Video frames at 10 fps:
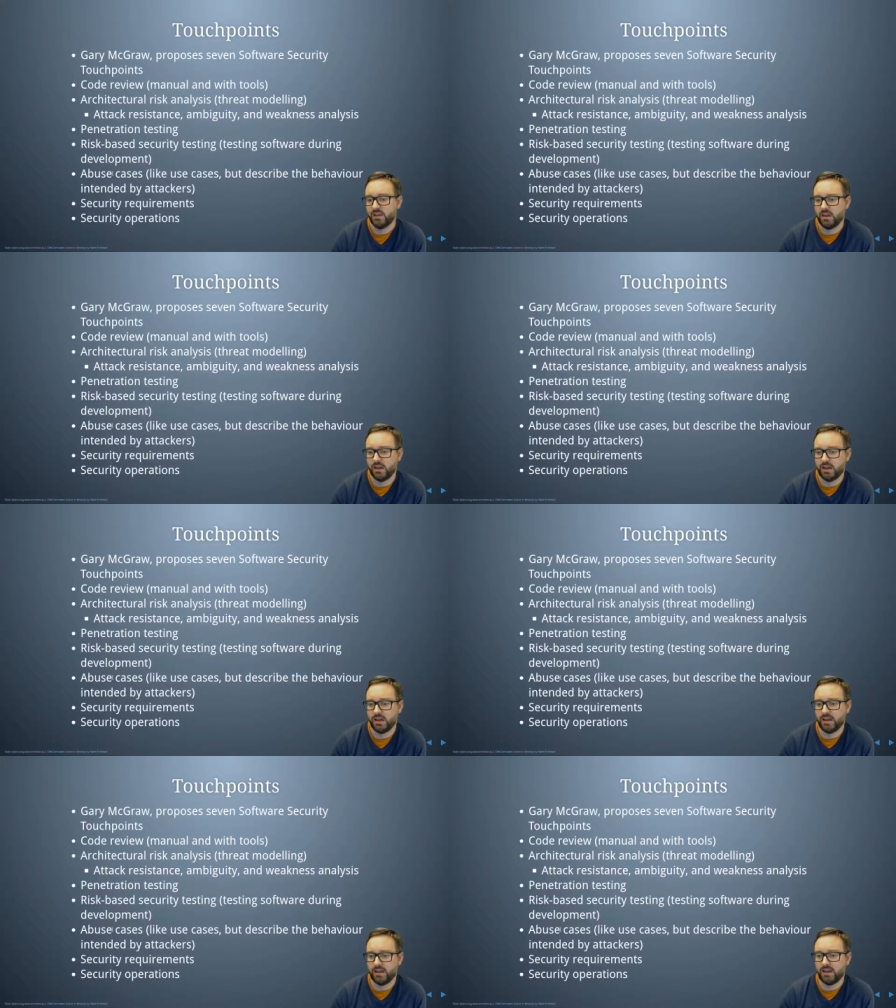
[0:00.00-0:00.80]

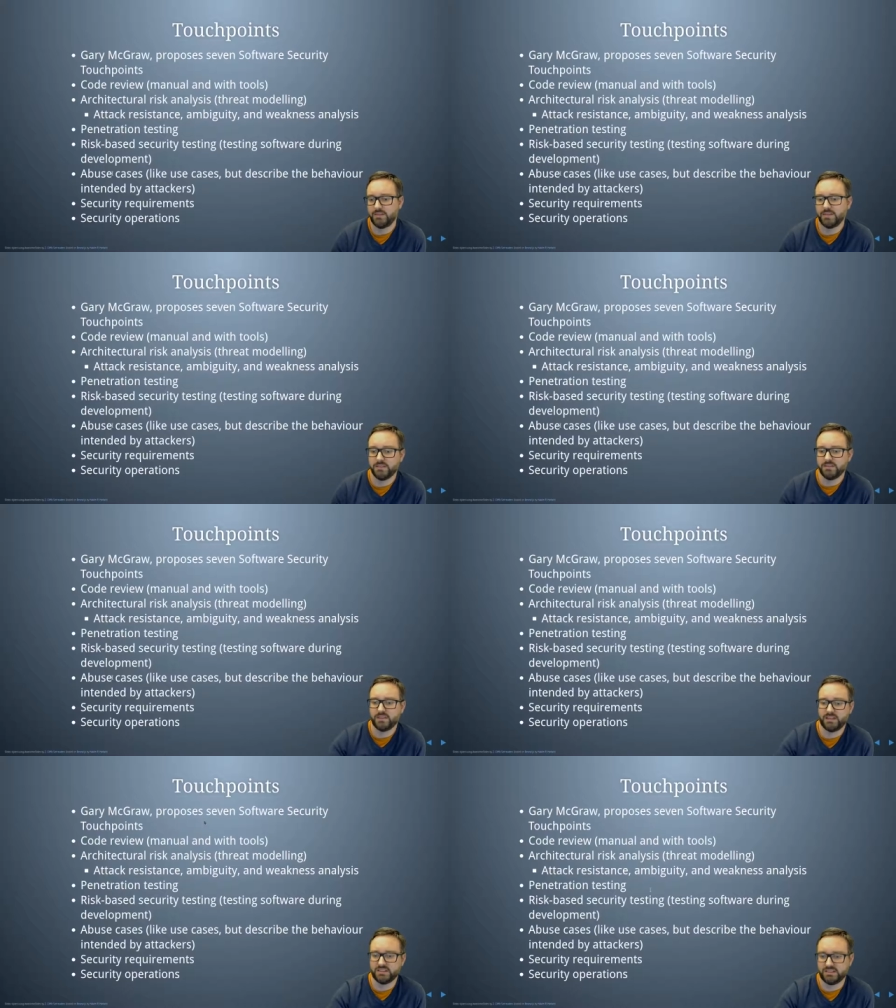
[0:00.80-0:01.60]
Uh, and then
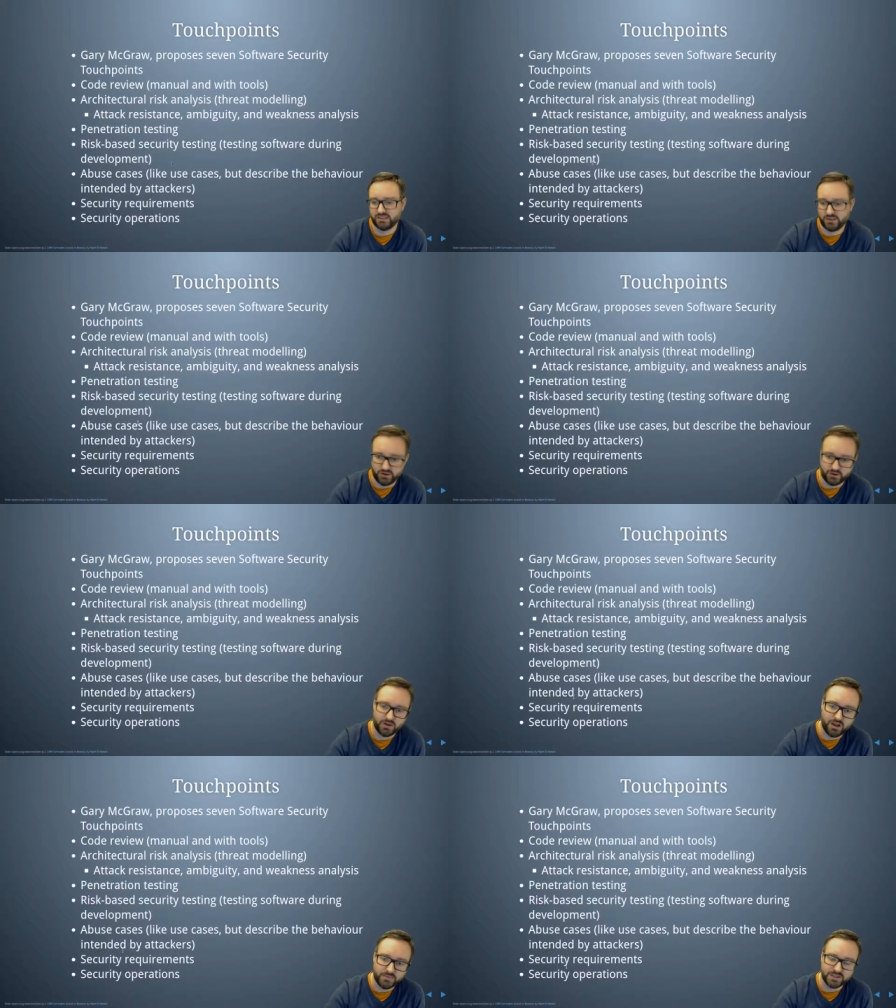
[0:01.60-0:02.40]
there's security
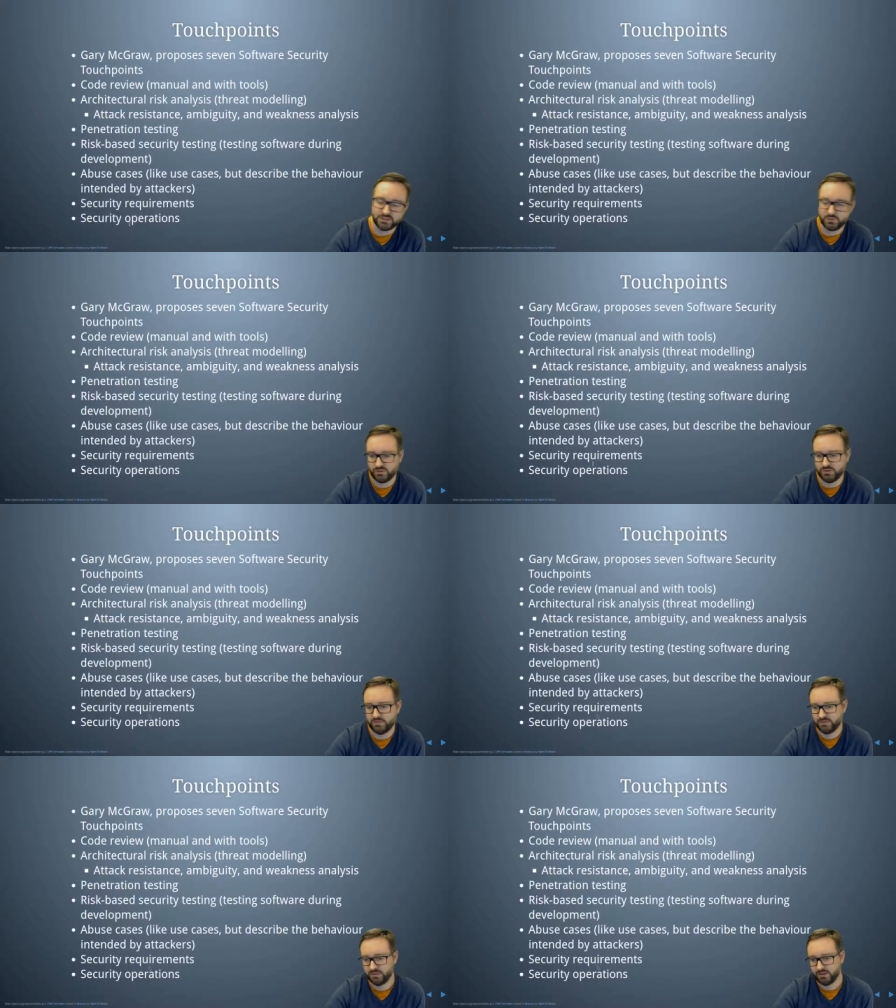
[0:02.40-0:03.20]
requirements, which we've
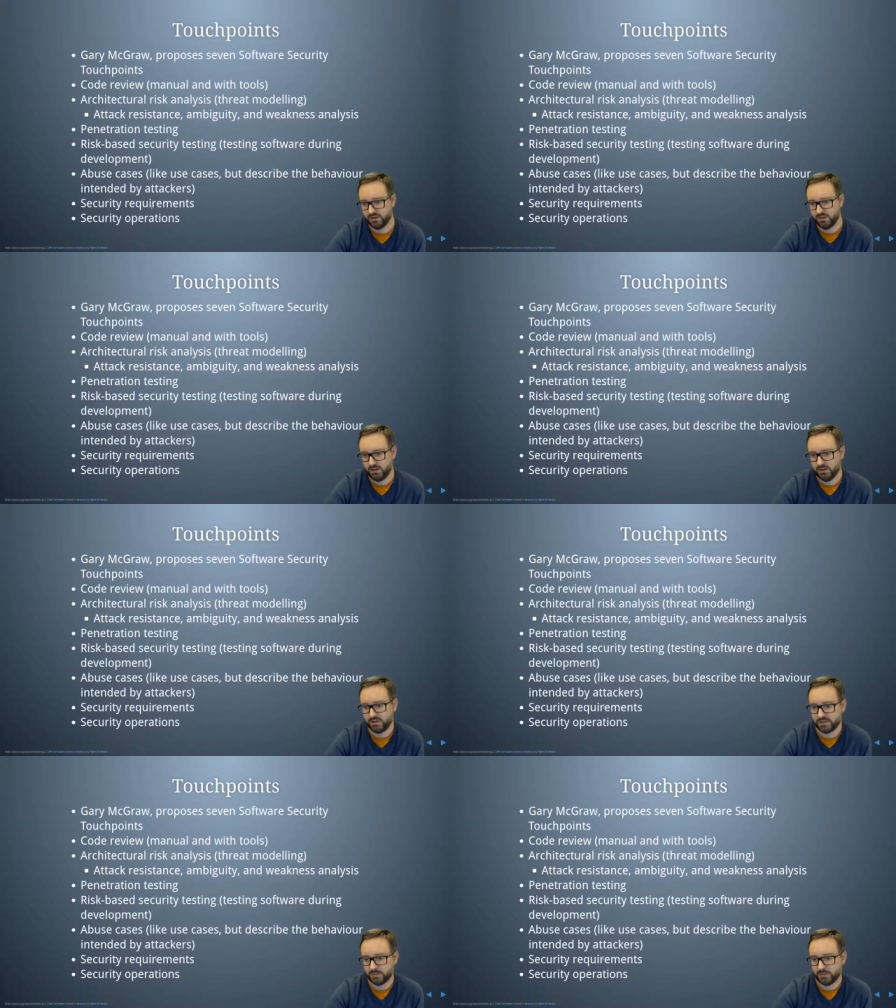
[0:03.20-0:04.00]

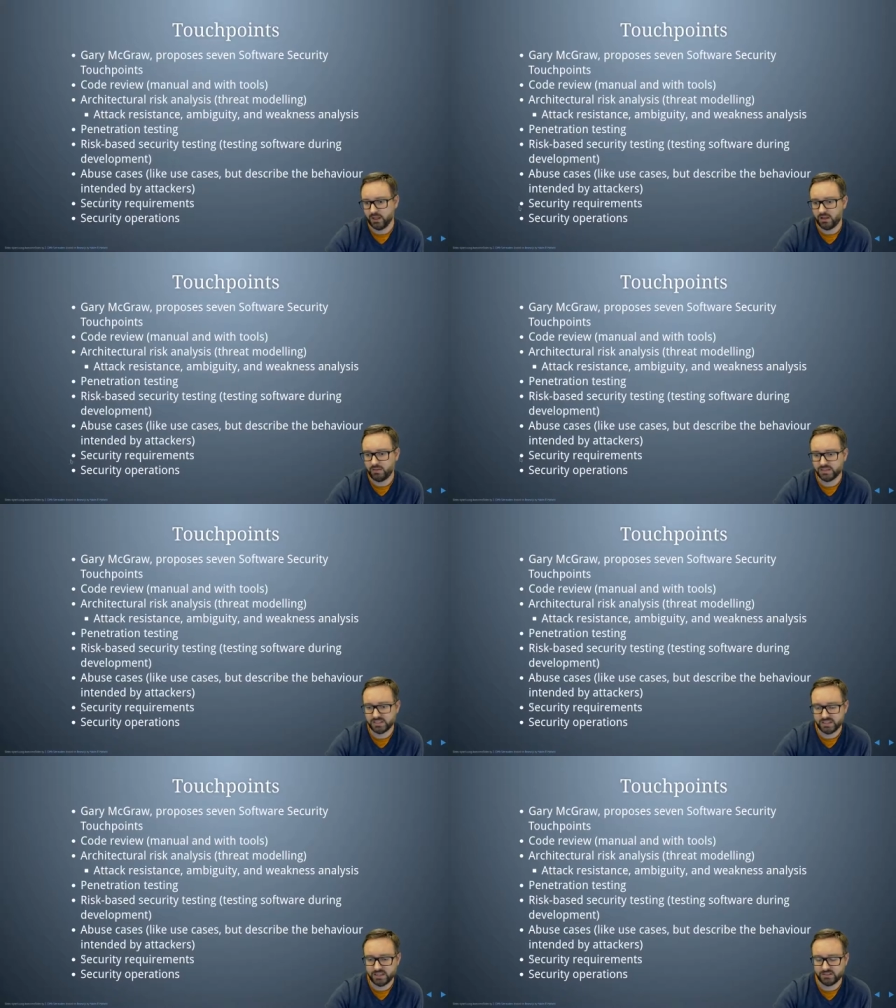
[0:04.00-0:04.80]
comes up a lot,
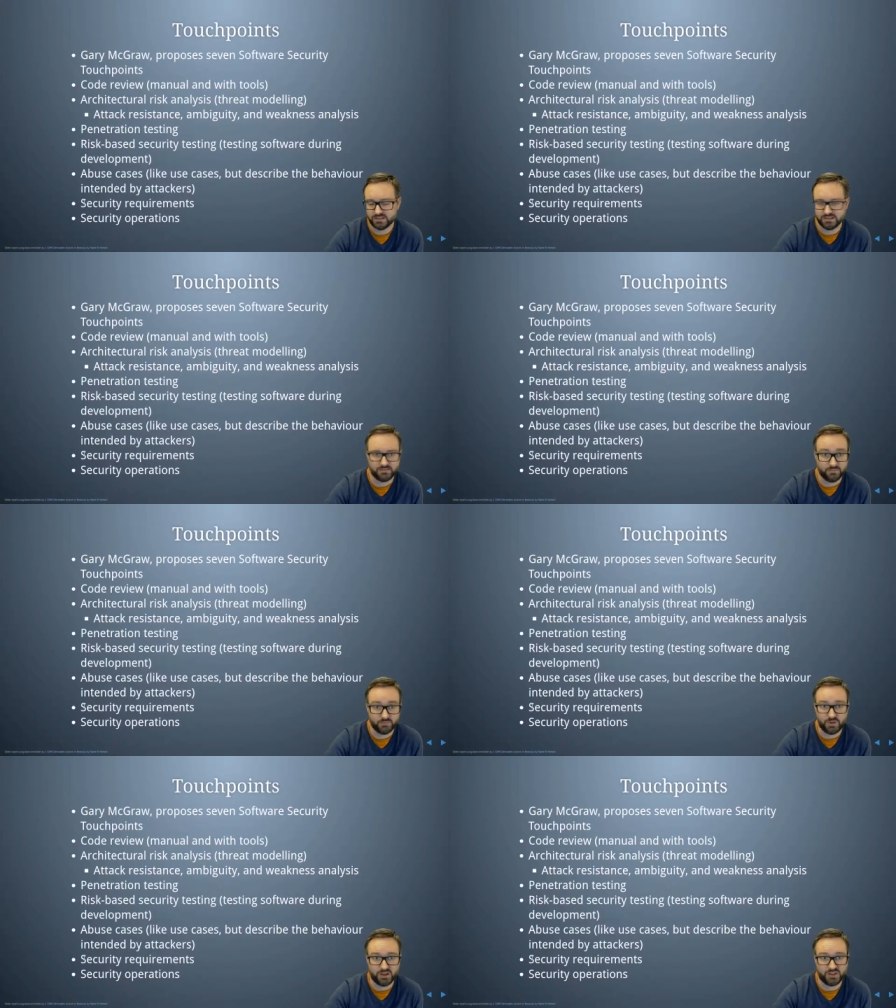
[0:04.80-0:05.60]
obviously, because it's
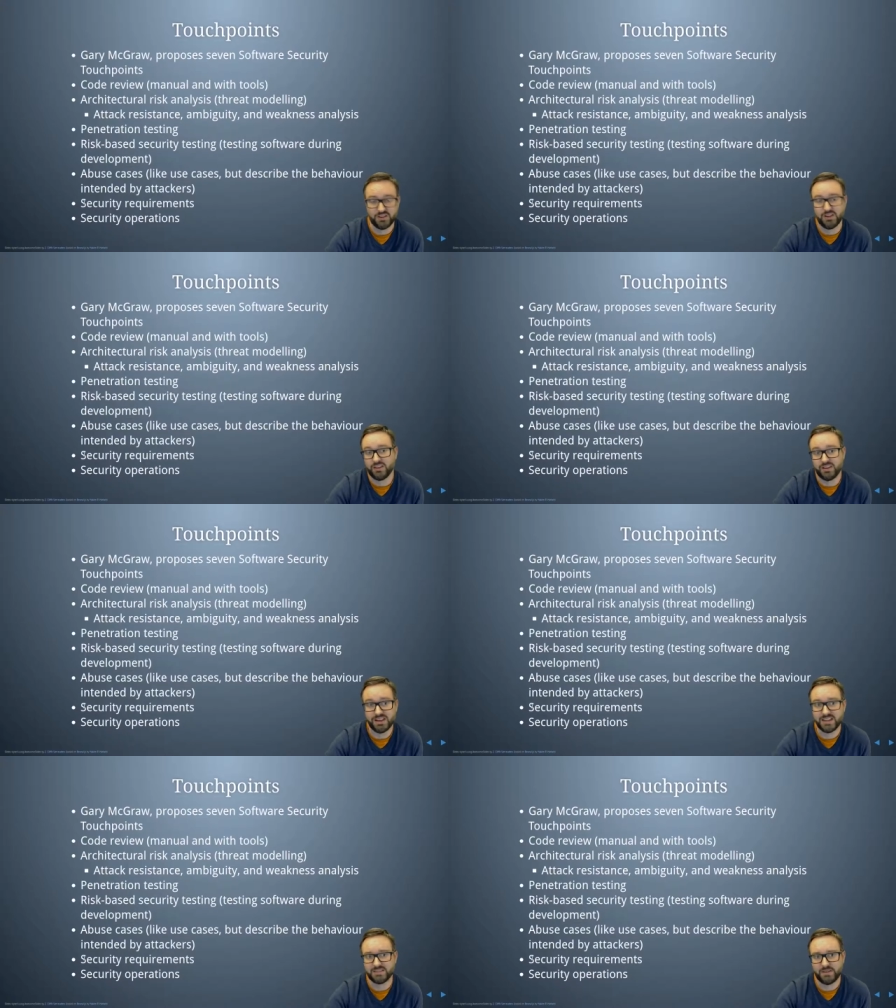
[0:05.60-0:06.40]
you know you
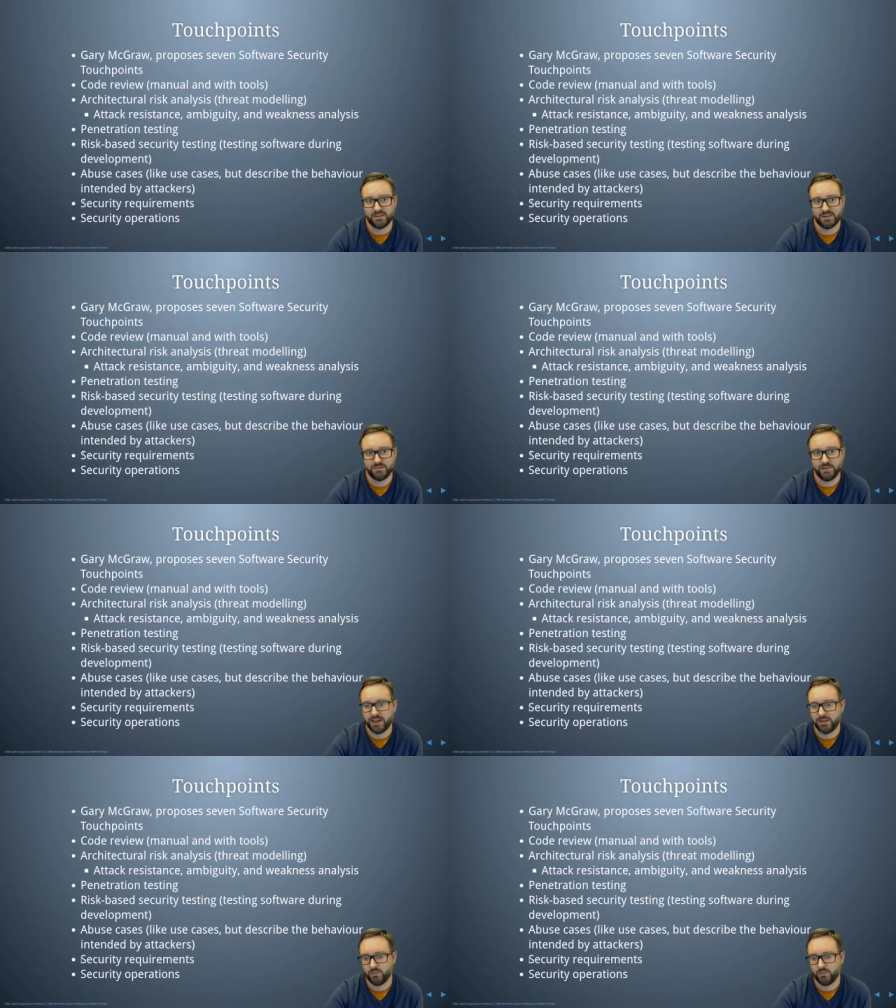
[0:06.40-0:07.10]
need to be able to define